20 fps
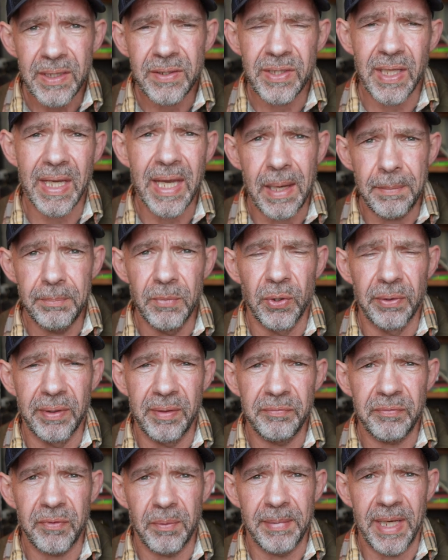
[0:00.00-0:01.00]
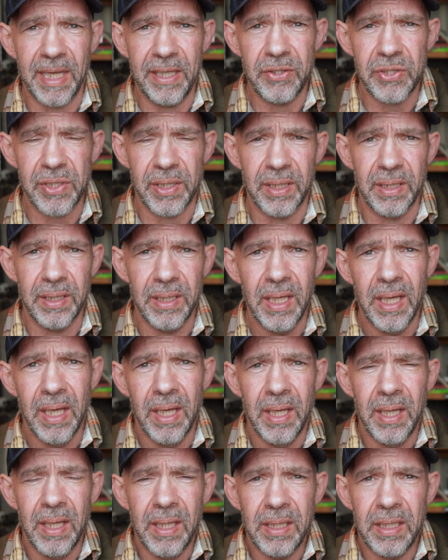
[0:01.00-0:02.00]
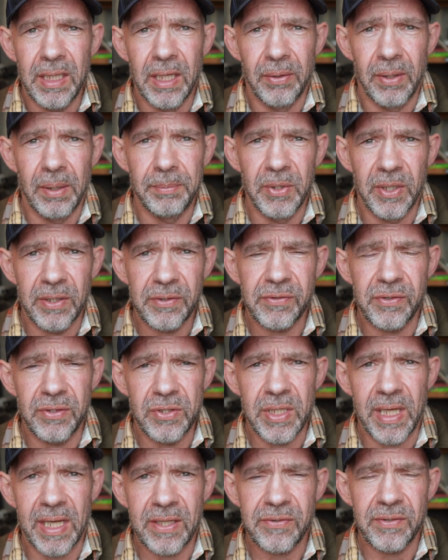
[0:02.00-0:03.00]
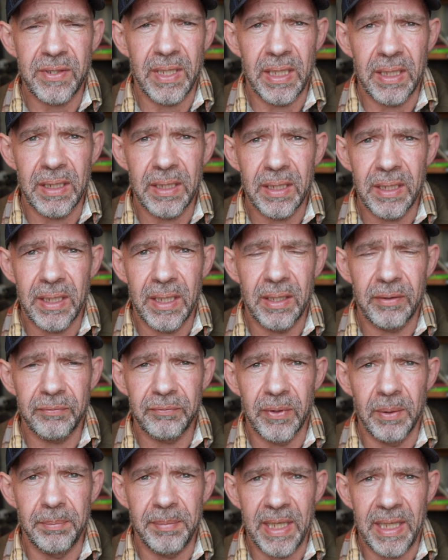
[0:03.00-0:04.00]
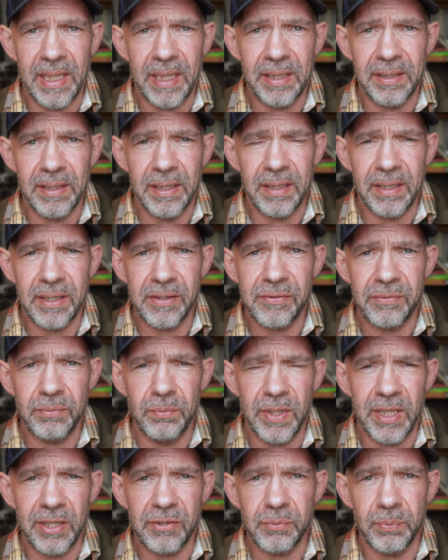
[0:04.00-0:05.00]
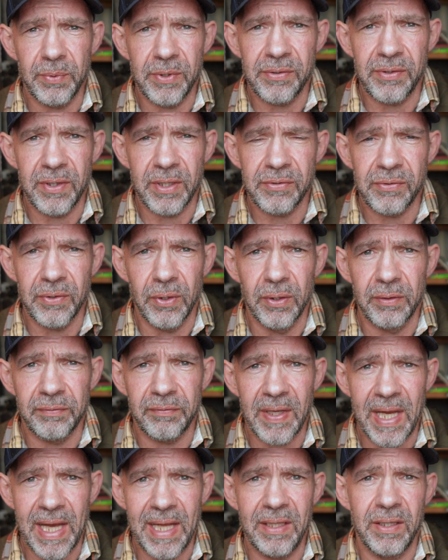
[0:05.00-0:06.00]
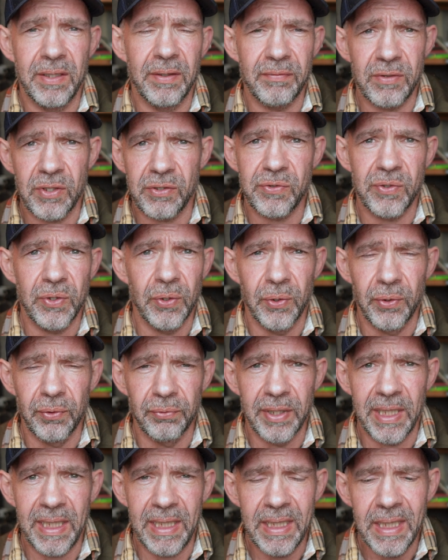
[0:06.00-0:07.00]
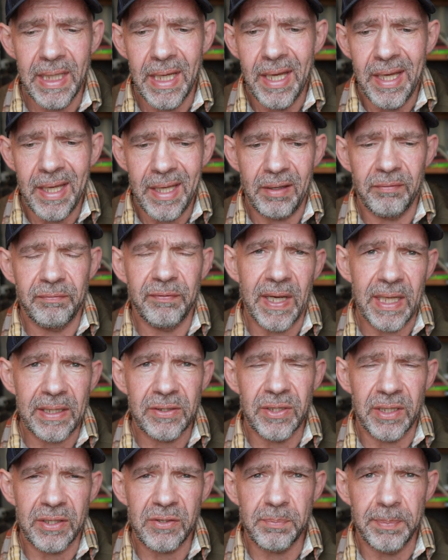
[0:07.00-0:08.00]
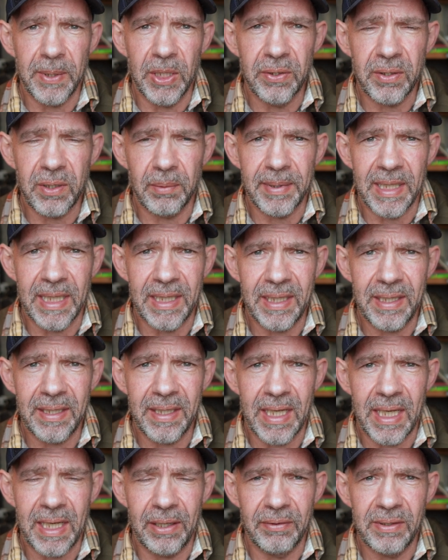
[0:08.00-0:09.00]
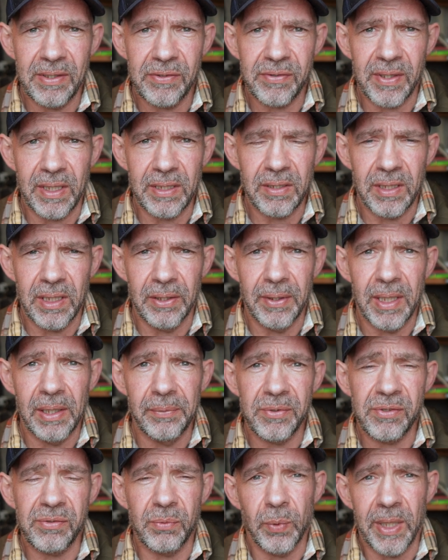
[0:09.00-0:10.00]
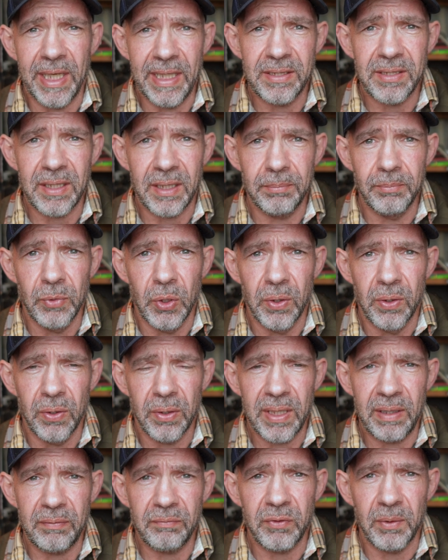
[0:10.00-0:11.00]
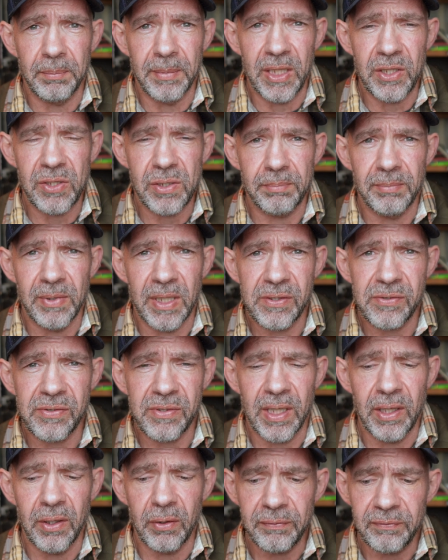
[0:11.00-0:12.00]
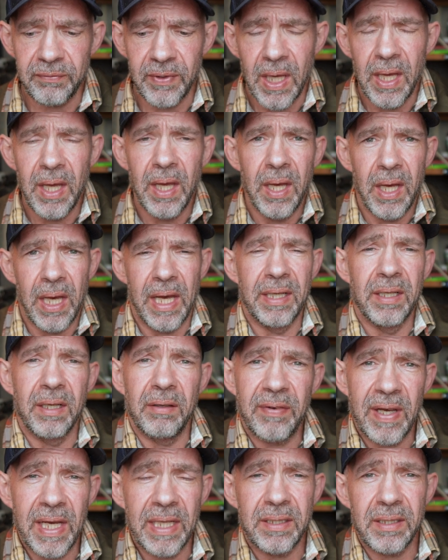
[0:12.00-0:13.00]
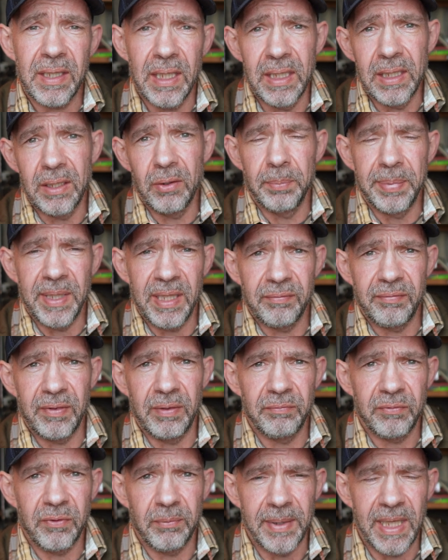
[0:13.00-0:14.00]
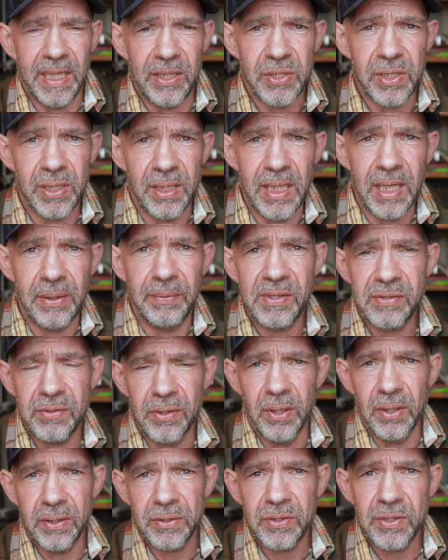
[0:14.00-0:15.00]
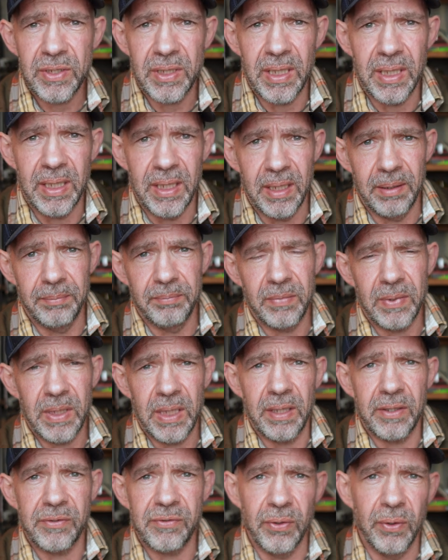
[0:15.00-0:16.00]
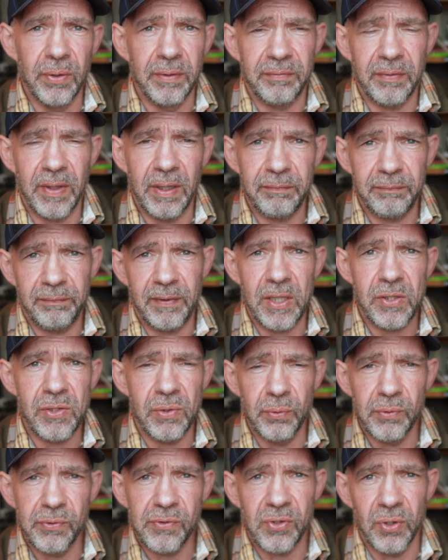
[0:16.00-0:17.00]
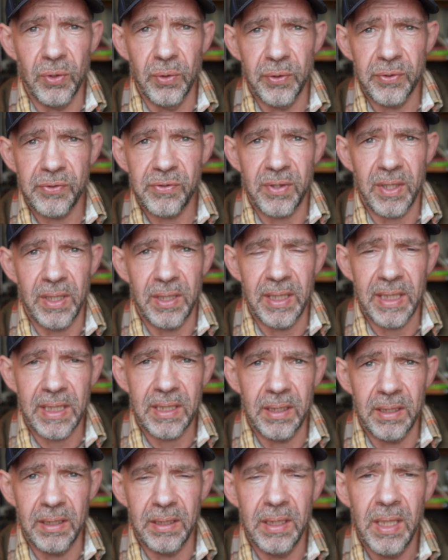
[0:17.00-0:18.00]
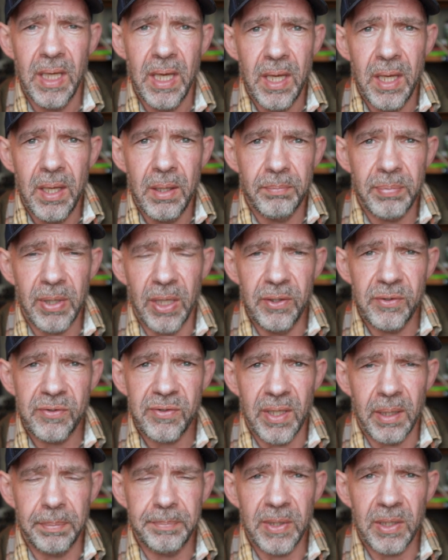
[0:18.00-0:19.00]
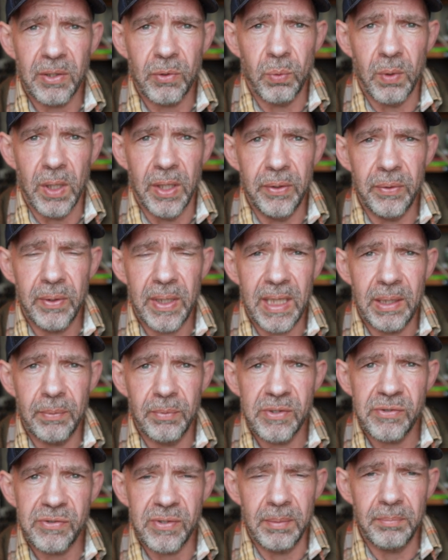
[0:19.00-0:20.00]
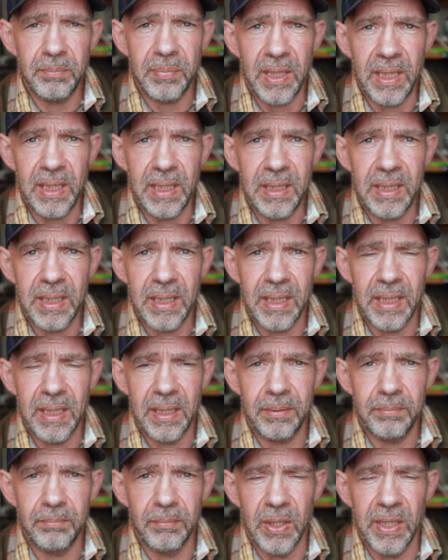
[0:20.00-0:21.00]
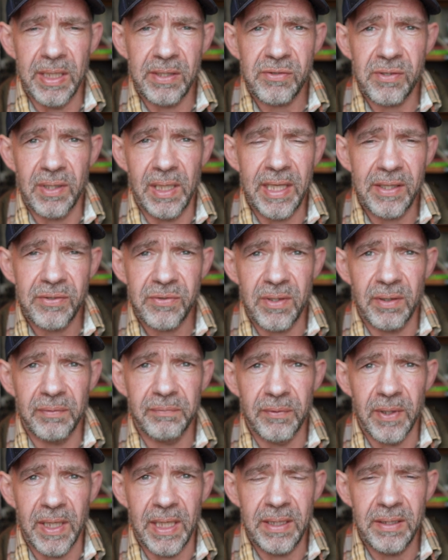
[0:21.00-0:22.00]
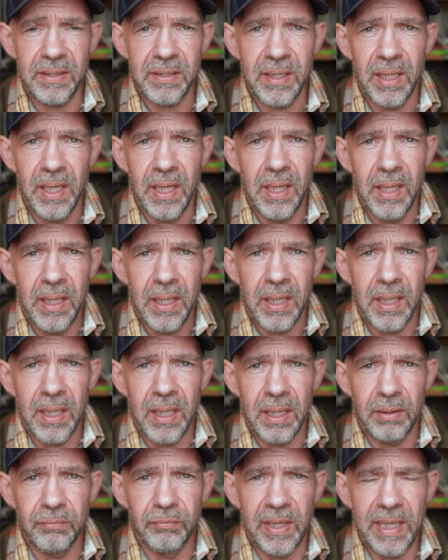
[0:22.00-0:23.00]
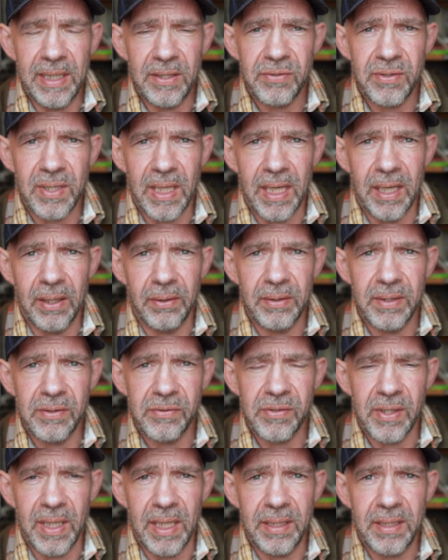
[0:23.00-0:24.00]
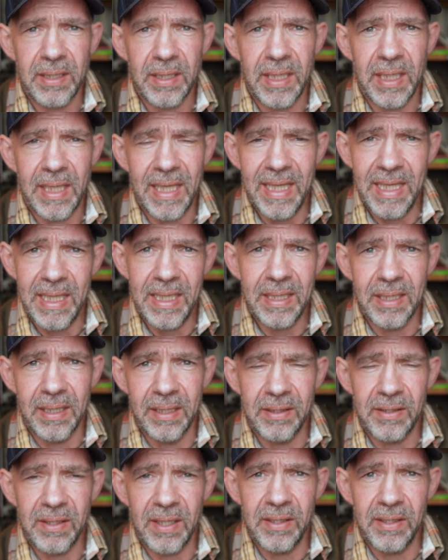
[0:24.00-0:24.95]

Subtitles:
to get more information. You know, I'm not suggesting for a minute that this was the sort of end of the story. In fact, I spoke about it there and said, you know, I was awaiting more information myself, and I've had a little bit of information. Now, it's not a sort of official source that I can post up and quote. It was simply my solicitor friend reached out and said he and